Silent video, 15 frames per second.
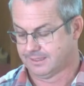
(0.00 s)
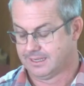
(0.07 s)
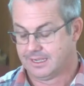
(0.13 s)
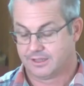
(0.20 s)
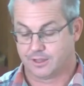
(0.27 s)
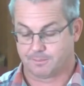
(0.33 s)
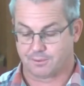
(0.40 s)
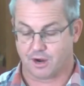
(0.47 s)

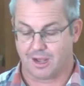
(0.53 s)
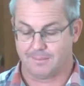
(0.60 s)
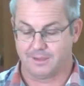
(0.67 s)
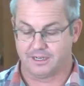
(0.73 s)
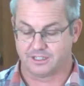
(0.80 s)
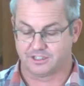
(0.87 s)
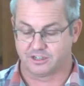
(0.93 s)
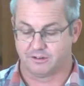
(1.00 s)
The Prime
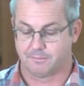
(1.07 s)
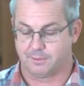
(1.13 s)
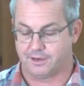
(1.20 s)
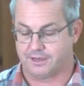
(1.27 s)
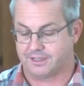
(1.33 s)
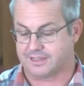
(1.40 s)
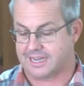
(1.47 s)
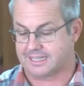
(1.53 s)
Minister of
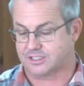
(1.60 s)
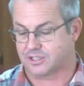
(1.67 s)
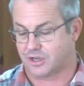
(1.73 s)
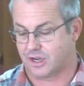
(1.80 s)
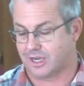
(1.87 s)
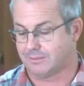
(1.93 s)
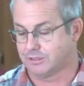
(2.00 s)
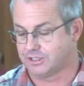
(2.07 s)
Britain at that
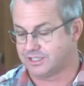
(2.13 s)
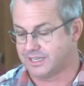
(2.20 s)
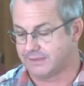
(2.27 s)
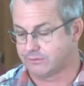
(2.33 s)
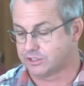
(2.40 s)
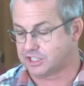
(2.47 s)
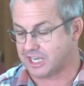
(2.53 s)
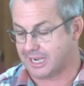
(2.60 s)
time was
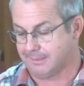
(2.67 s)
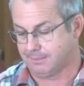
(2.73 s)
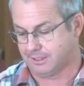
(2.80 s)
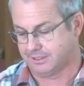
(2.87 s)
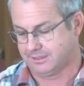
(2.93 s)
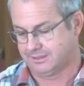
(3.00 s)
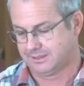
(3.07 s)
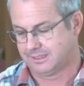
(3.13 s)
Neville
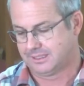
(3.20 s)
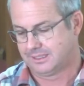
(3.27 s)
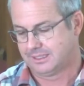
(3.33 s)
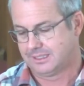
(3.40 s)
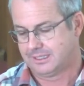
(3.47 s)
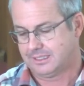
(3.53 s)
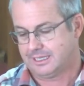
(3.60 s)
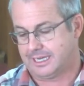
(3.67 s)
Chamberlain,
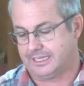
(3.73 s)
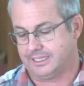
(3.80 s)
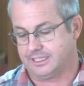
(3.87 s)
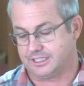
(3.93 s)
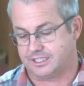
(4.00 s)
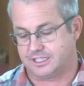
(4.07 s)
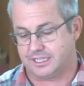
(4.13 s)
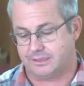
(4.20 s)
and in
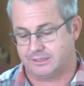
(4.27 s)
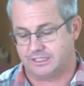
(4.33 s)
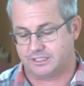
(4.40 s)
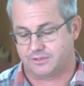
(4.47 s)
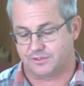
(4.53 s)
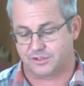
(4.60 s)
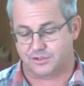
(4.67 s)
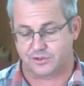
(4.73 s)
a series
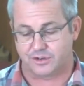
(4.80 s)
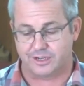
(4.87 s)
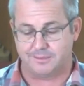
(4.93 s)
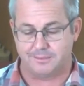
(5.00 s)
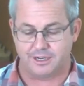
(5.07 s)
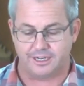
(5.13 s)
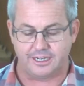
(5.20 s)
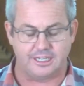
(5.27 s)
of three
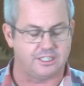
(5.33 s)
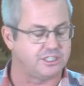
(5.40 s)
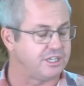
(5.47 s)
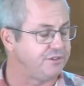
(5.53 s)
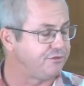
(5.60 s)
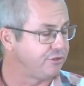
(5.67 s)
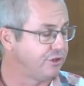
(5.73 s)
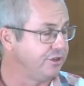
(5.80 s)
meetings,
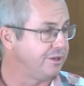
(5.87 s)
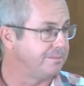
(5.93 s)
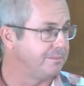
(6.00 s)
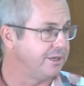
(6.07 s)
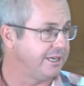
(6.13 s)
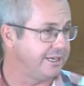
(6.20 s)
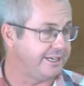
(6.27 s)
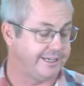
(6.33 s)
he flew to
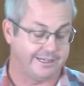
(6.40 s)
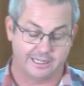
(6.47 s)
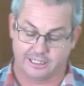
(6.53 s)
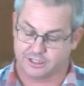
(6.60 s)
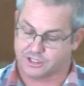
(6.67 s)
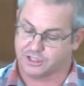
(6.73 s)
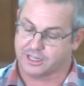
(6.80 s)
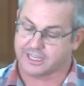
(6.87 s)
meet Hitler
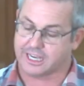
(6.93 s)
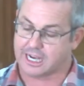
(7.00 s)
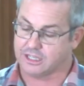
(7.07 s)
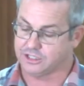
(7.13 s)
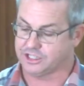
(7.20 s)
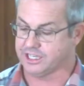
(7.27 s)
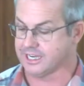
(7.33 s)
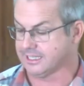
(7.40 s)
to
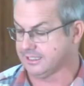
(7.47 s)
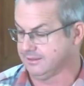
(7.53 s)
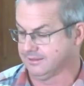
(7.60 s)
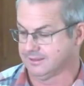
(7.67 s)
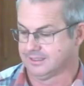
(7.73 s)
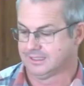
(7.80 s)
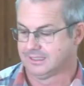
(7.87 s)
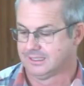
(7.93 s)
negotiate.
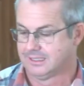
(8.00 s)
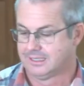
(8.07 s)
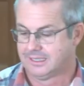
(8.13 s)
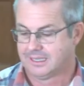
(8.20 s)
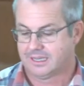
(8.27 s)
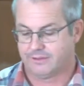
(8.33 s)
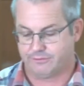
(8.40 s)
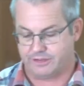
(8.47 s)

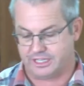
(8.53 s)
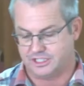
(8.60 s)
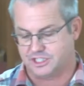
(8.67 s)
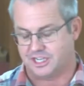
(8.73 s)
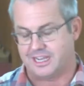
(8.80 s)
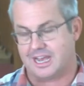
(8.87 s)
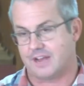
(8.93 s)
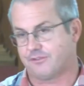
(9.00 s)

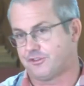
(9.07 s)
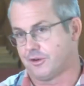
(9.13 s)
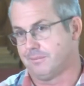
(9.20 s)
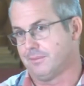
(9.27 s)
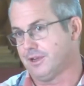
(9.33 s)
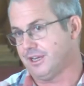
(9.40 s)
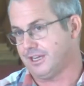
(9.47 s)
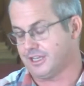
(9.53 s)
Eventually, after a
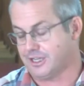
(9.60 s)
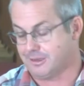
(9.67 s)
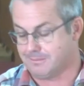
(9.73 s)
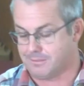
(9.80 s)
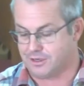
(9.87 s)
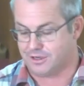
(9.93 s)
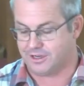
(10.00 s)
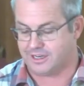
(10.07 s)
meeting
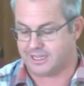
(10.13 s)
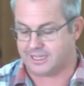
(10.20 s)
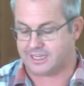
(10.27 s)
in Munich,